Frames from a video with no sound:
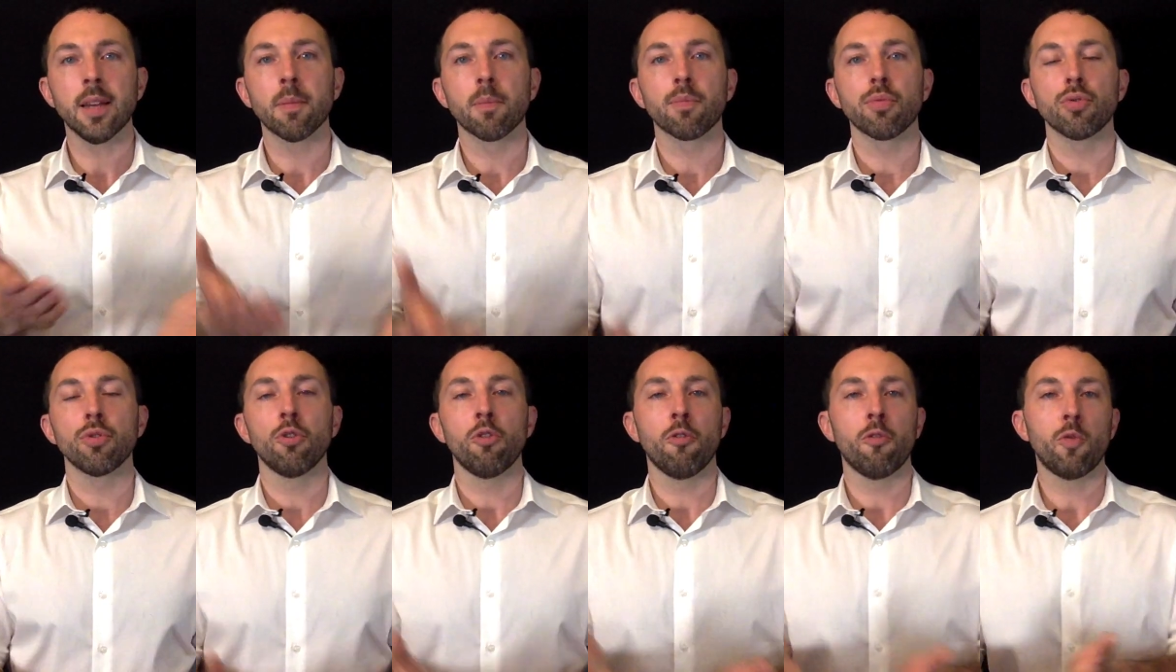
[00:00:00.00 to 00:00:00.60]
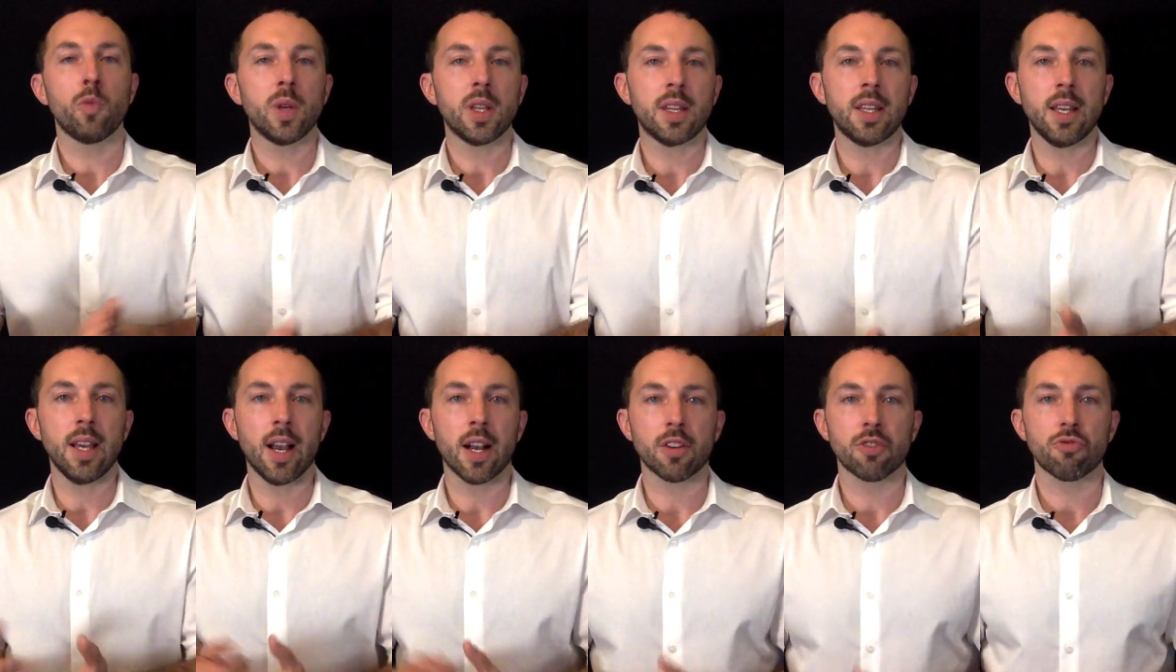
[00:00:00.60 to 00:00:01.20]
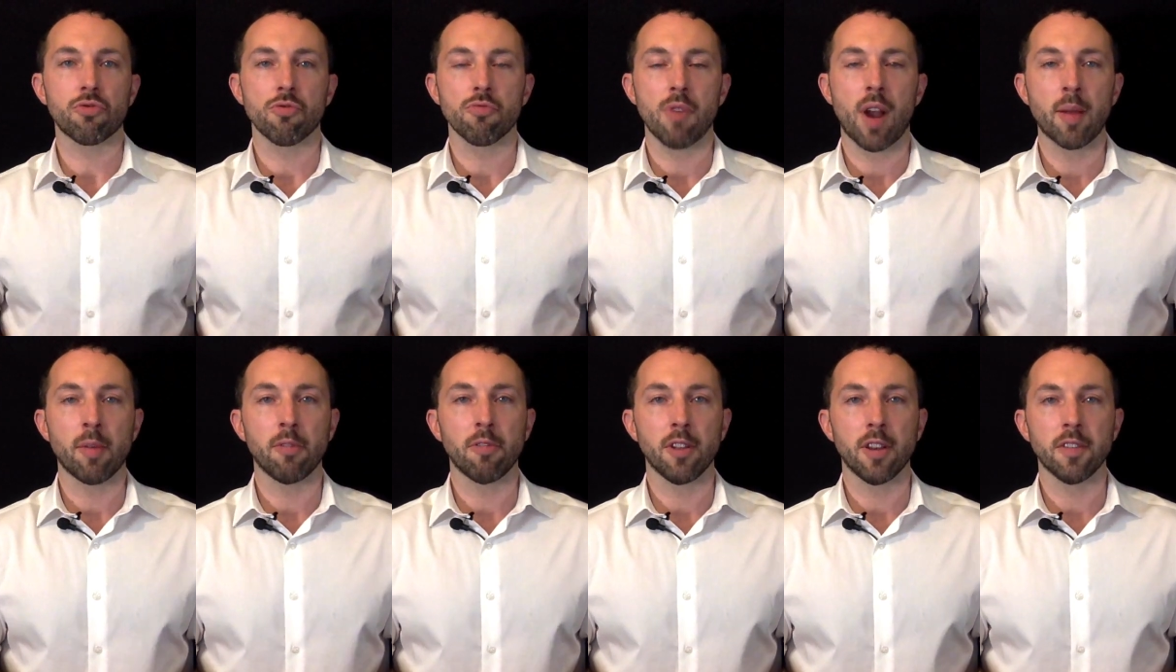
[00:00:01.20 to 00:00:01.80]
improve with the extra
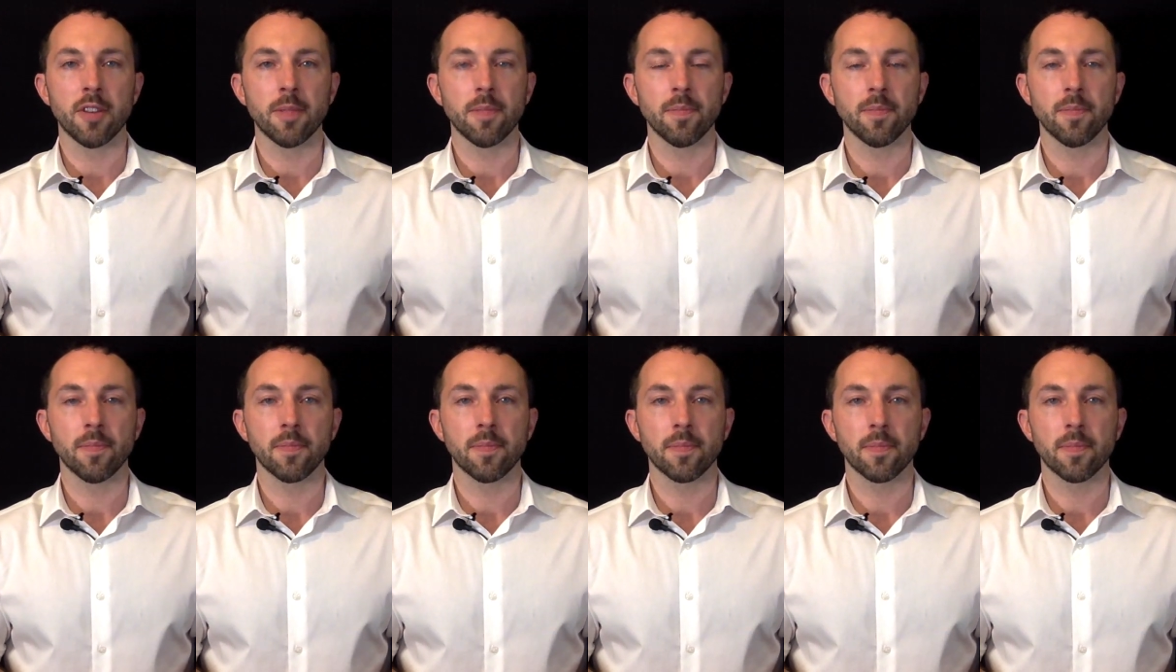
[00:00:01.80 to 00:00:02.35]
riboflavin.